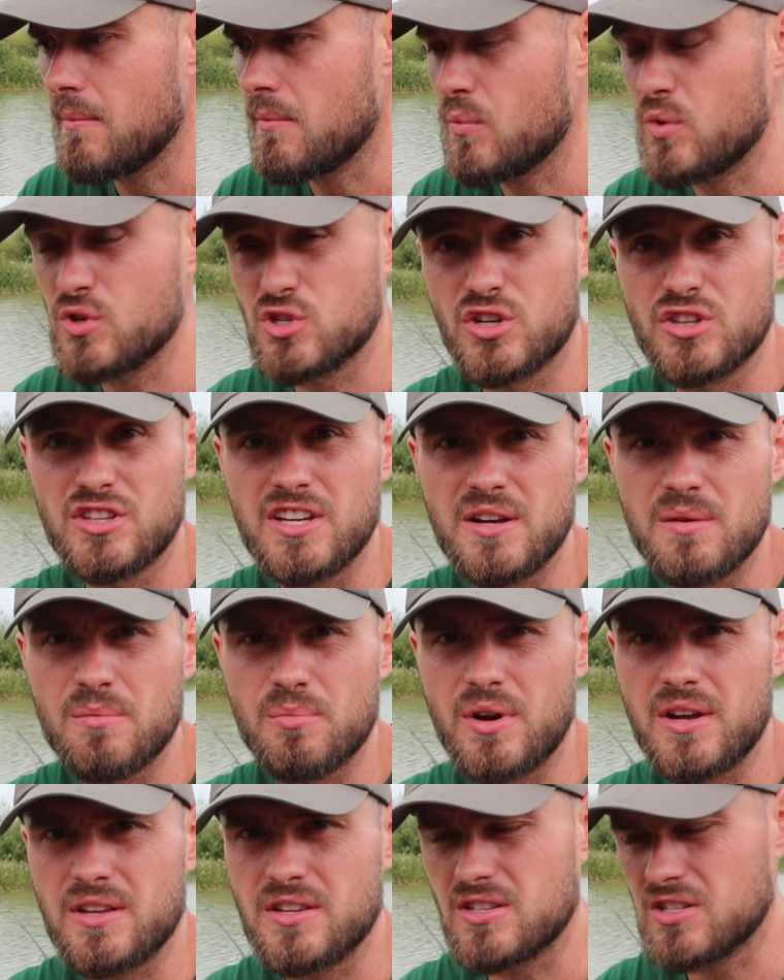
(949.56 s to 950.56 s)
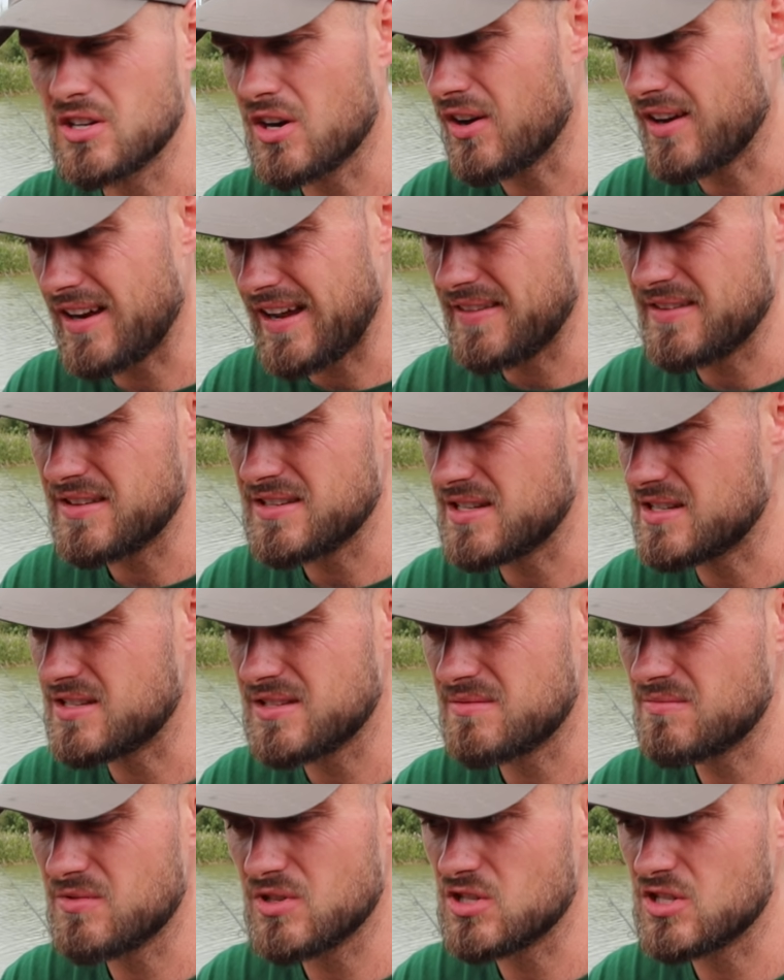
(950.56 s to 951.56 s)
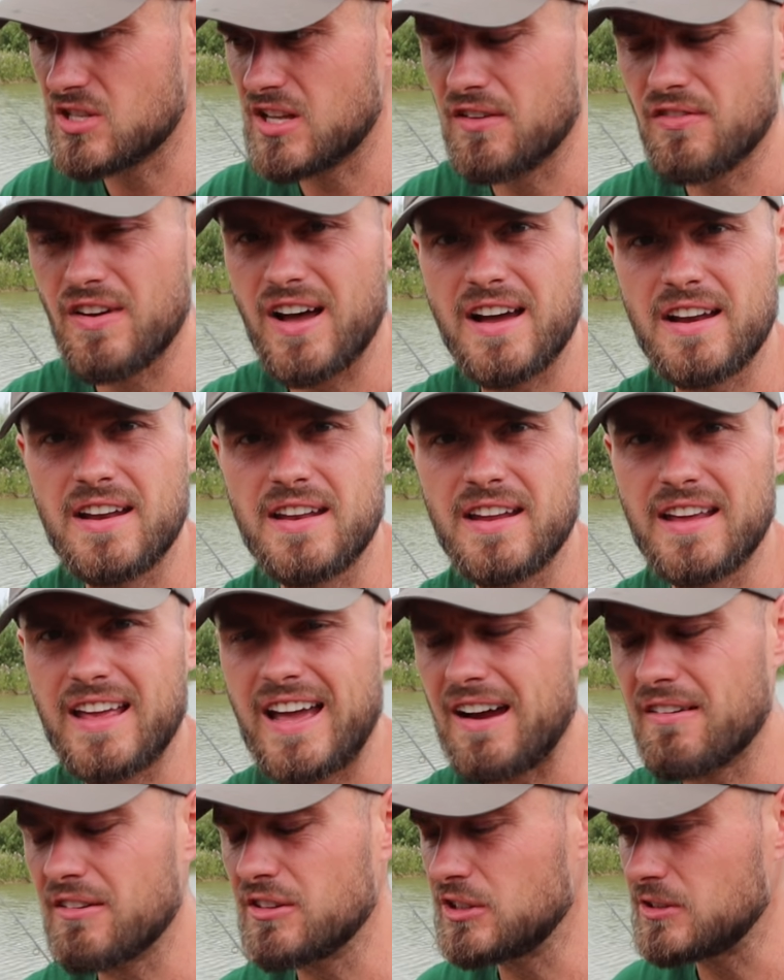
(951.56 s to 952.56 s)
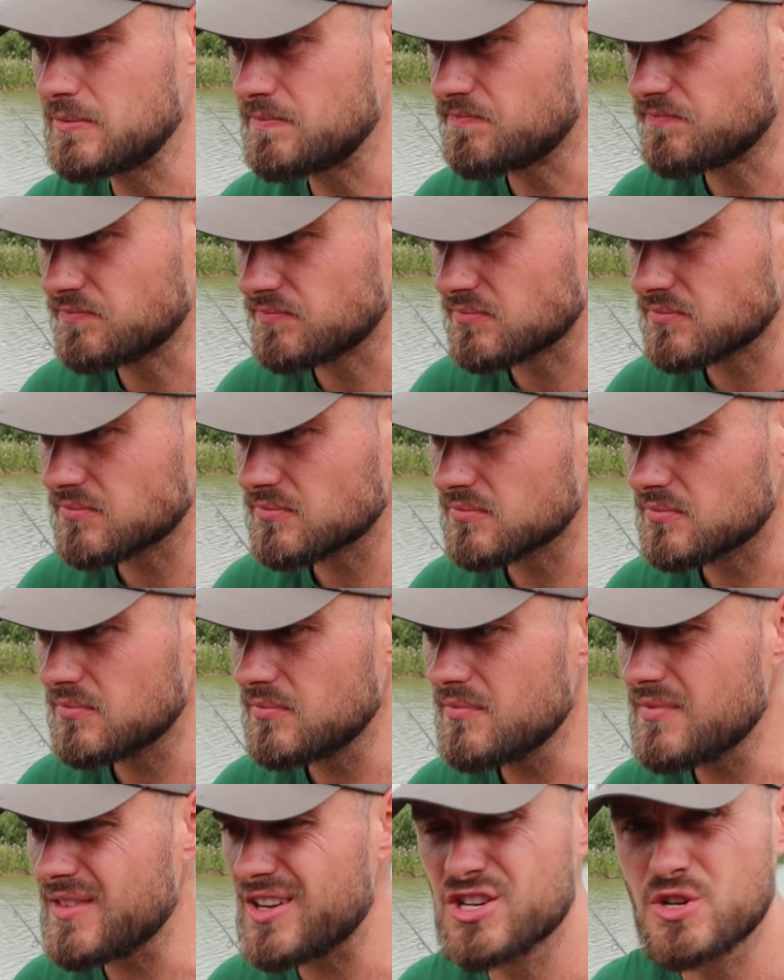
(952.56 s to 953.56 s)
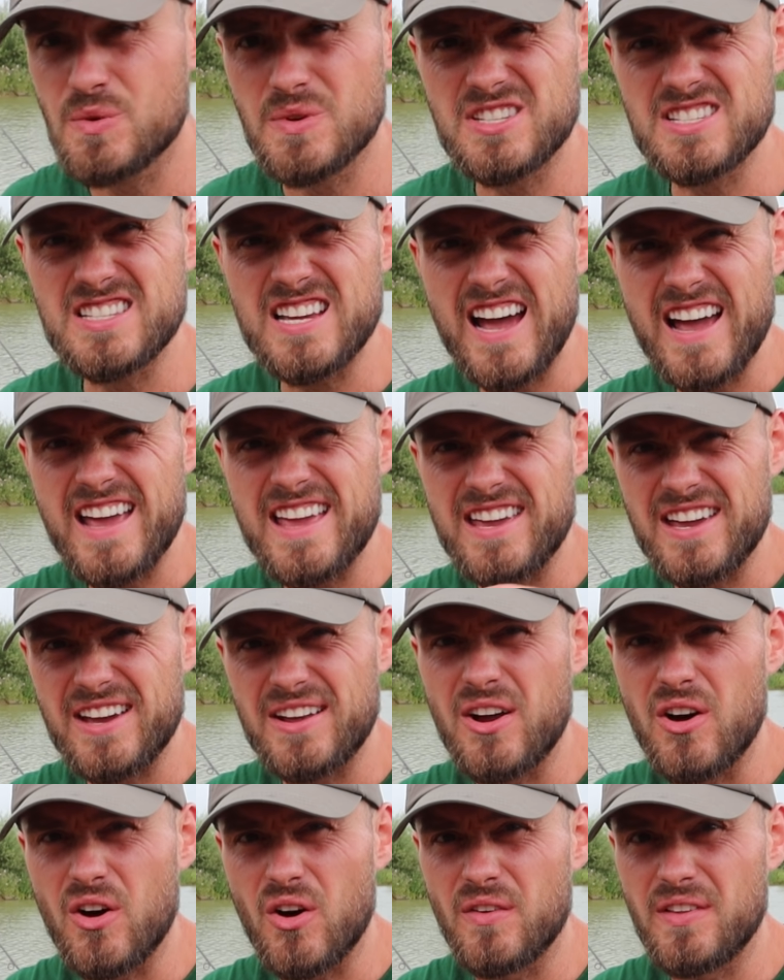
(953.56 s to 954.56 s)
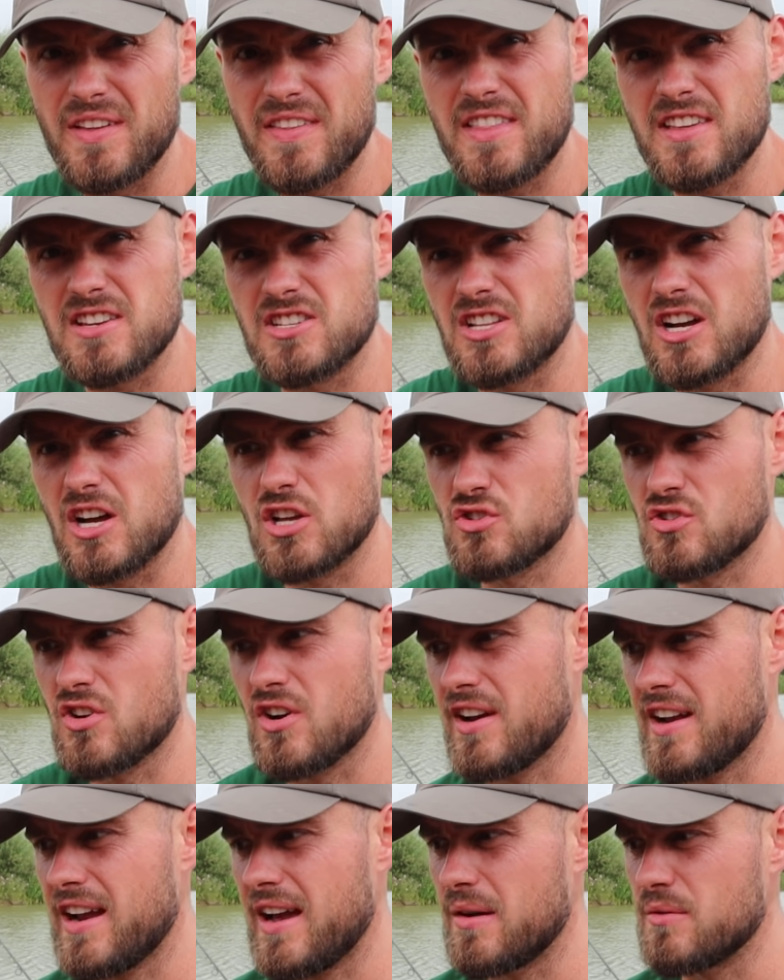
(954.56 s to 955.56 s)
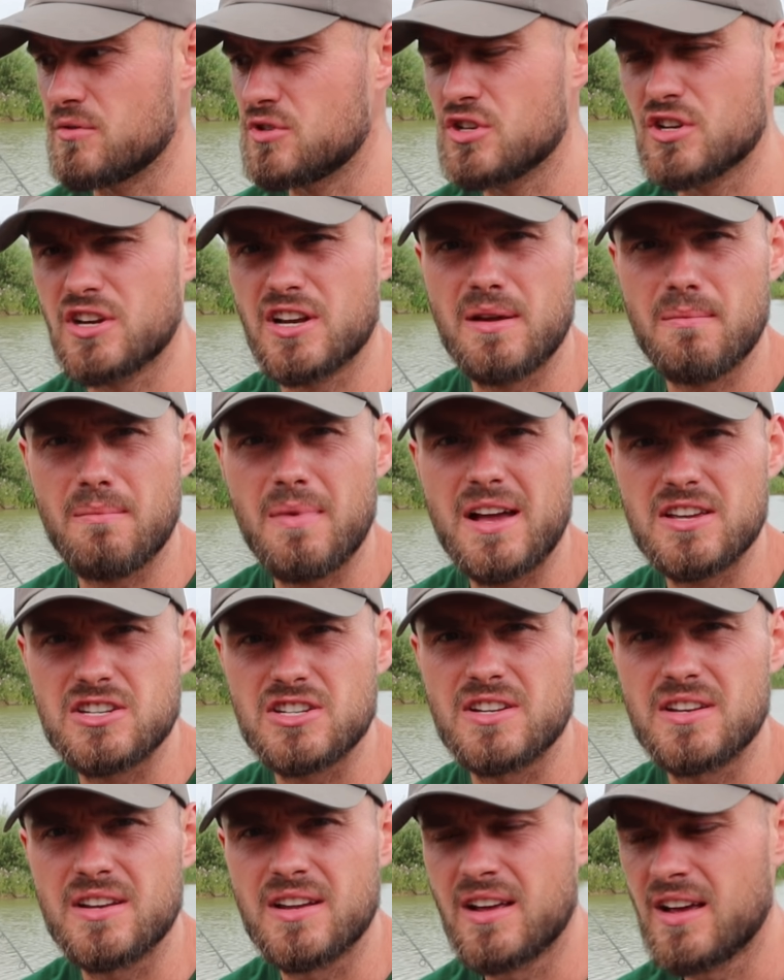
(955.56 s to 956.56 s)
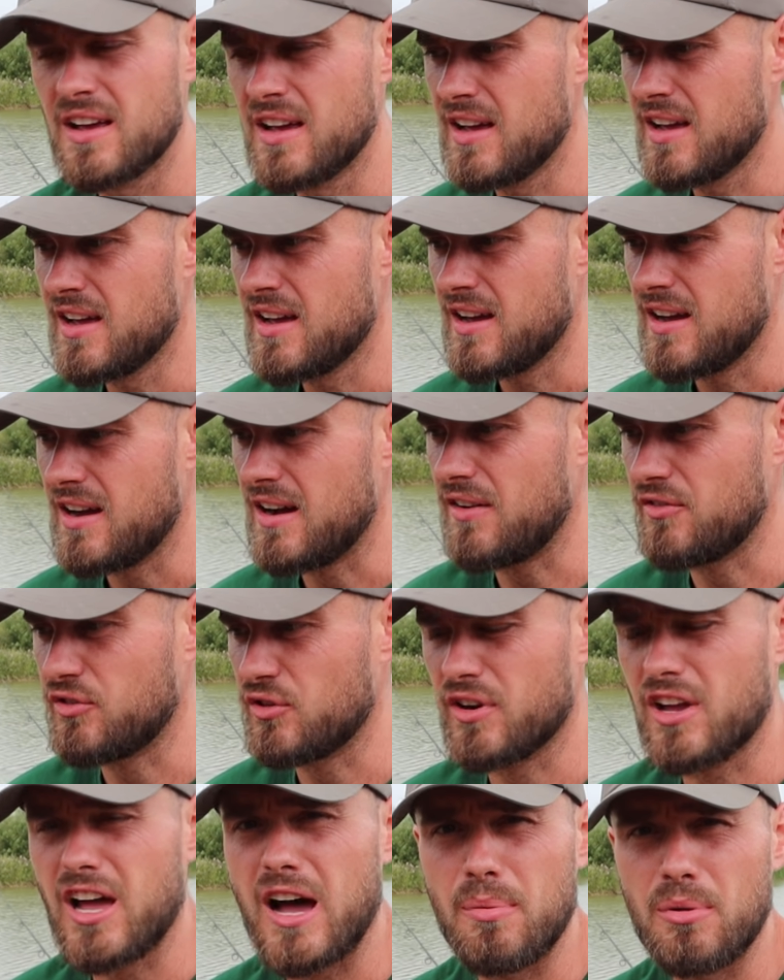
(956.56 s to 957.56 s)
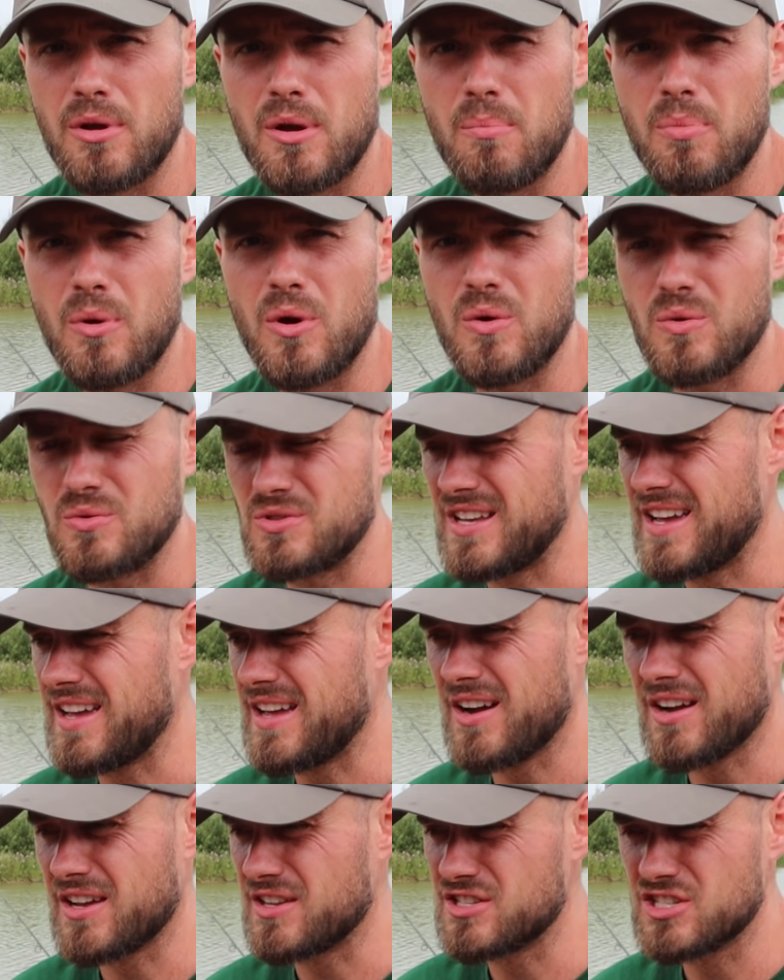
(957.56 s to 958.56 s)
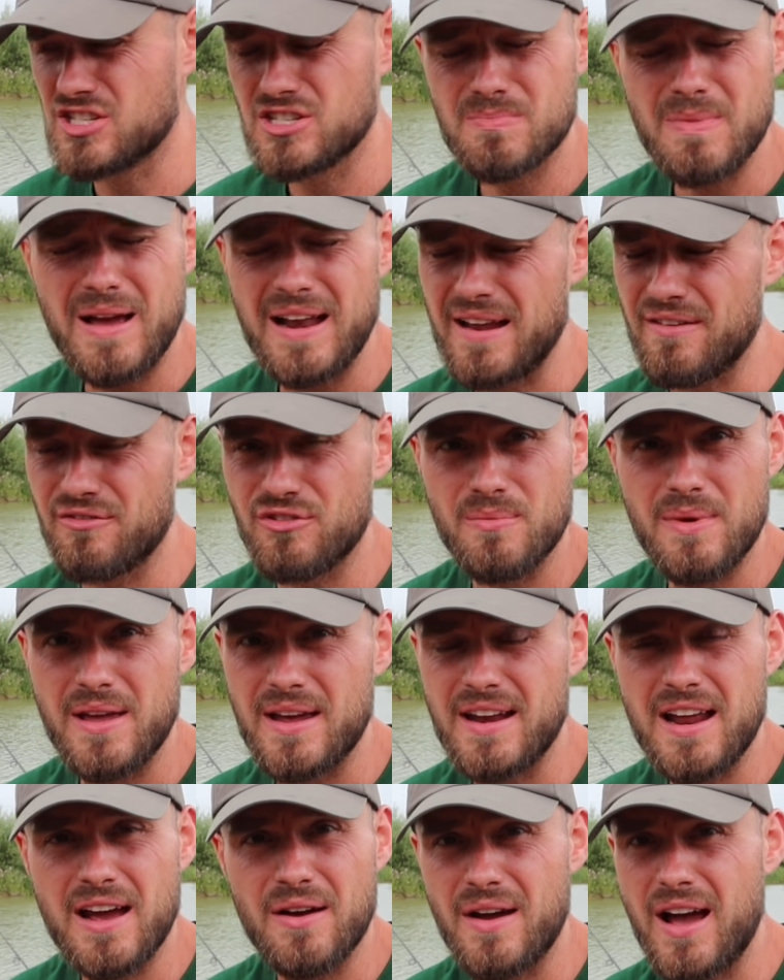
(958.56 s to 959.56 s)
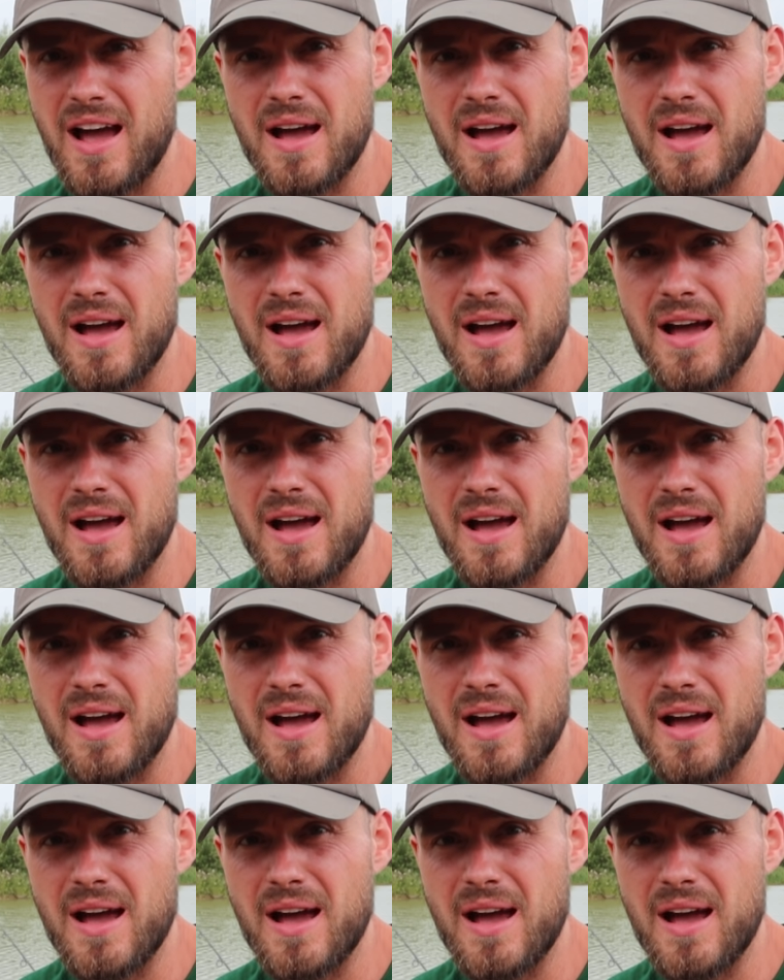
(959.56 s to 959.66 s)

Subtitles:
which I didn't bring to Thailand. This is just stuff I had in the garage. So it's taken on, and then they start drying out. So you can imagine, after a couple of bottles, I can smell it from here now. It